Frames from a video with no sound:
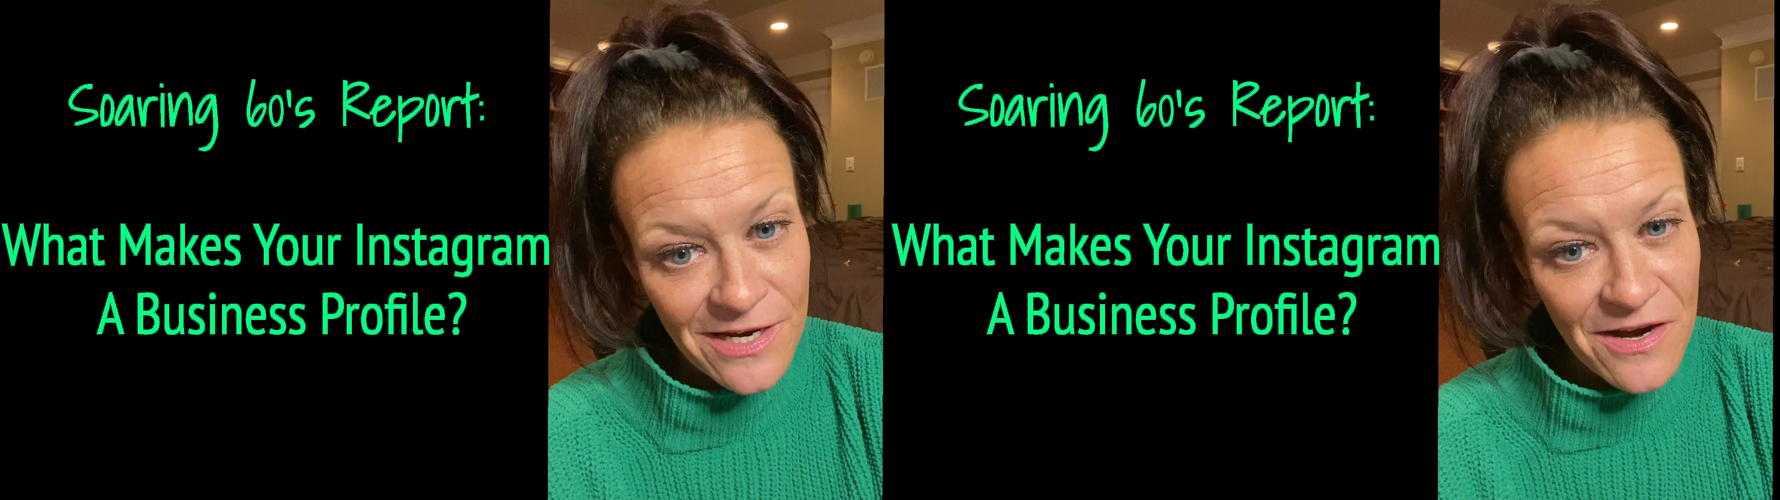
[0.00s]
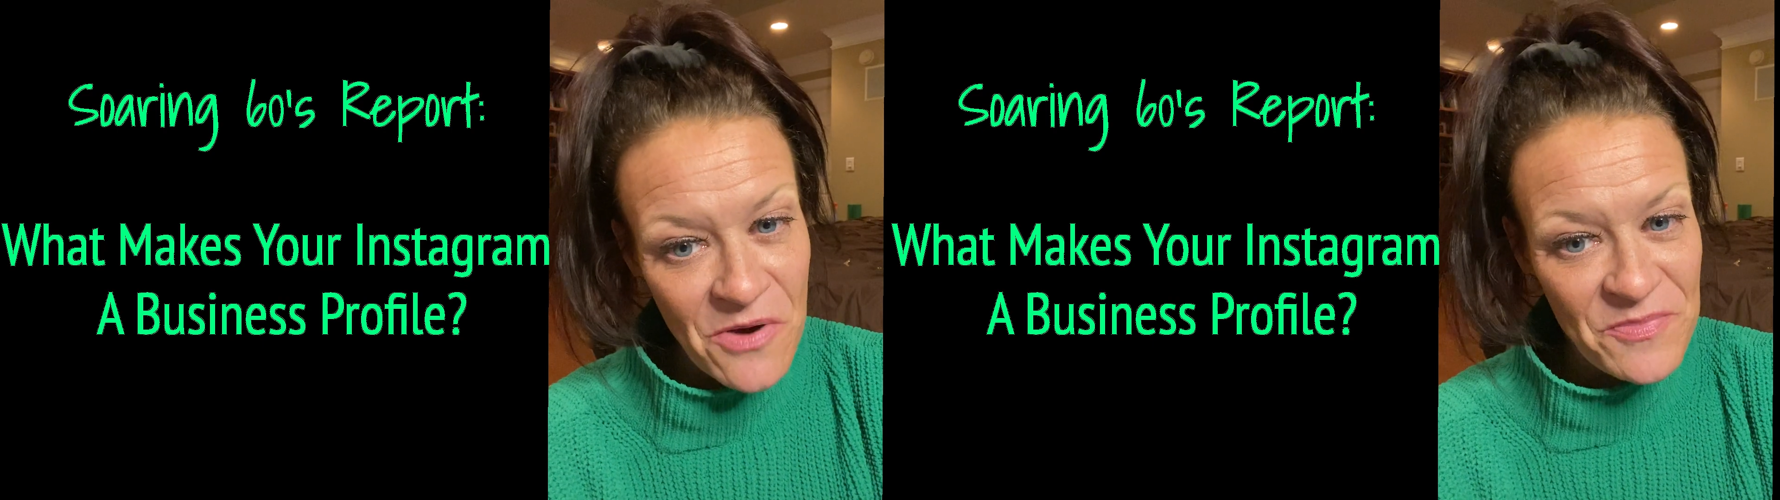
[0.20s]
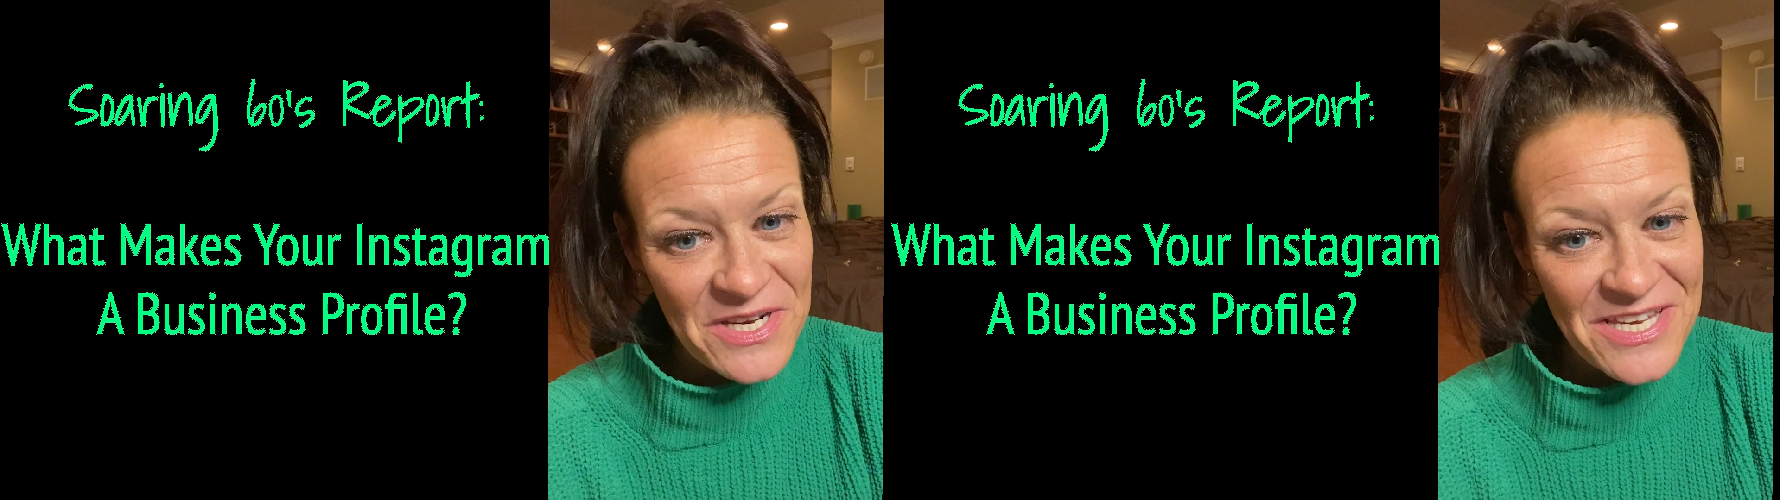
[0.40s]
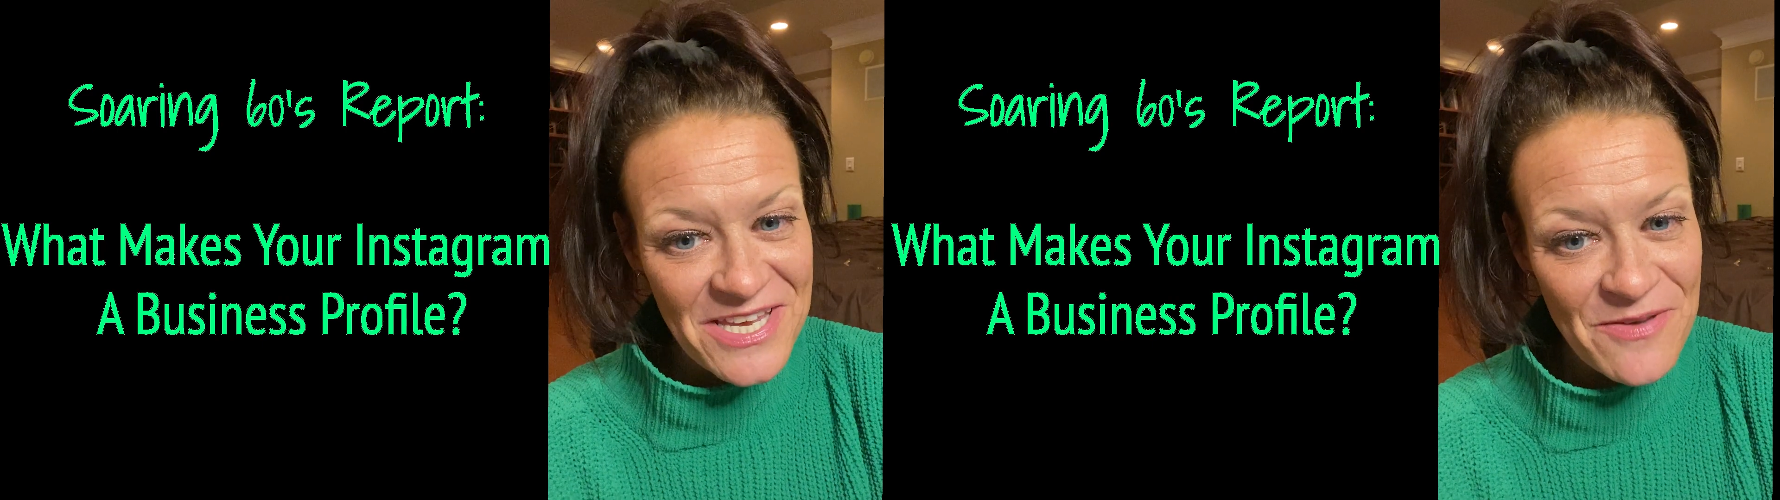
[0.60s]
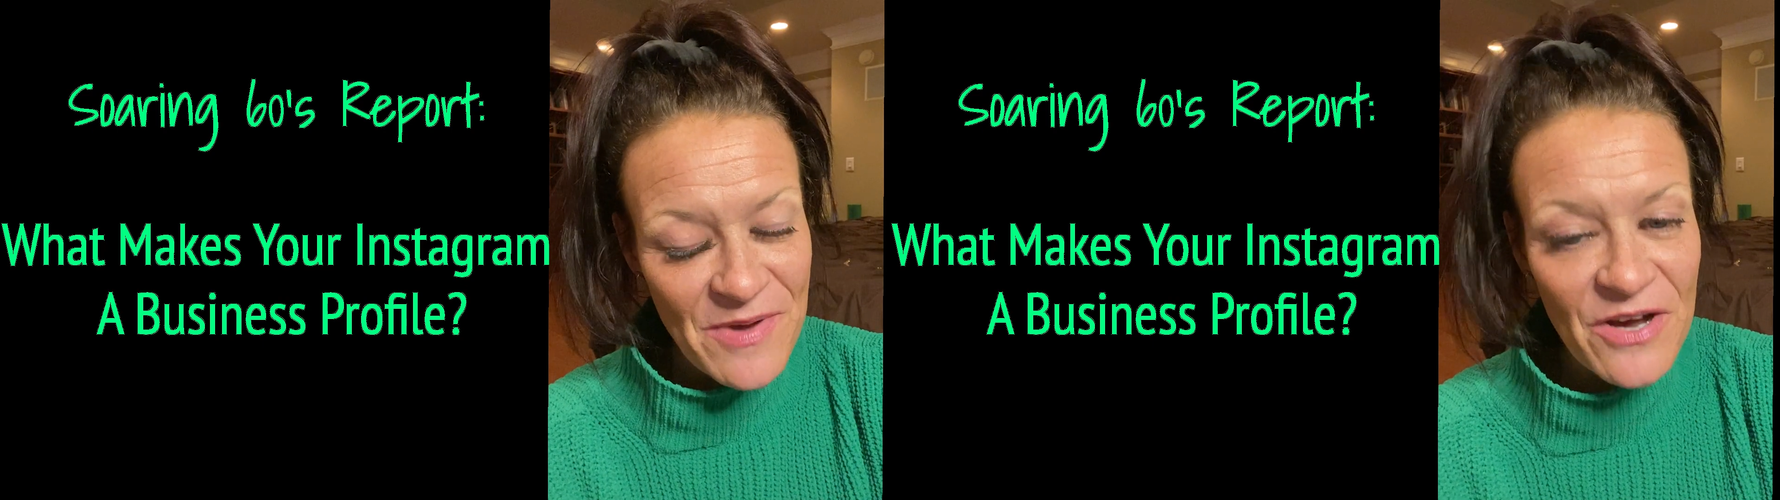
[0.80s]
a company
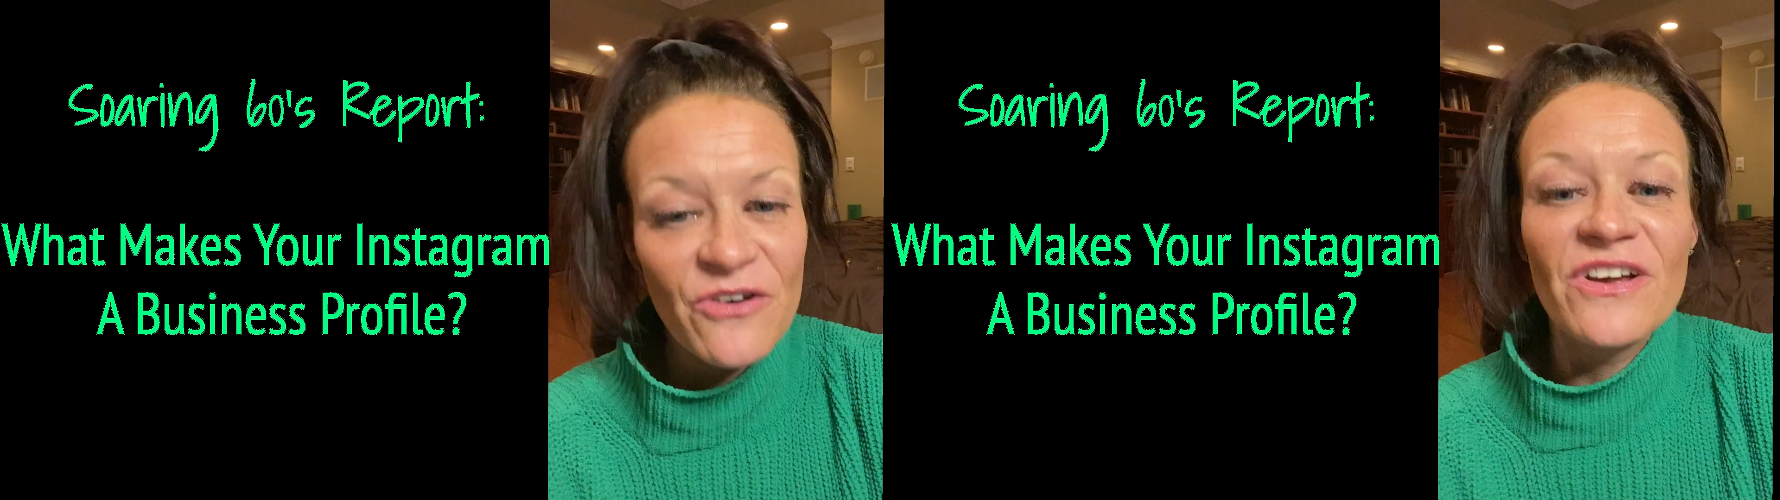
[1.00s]
email,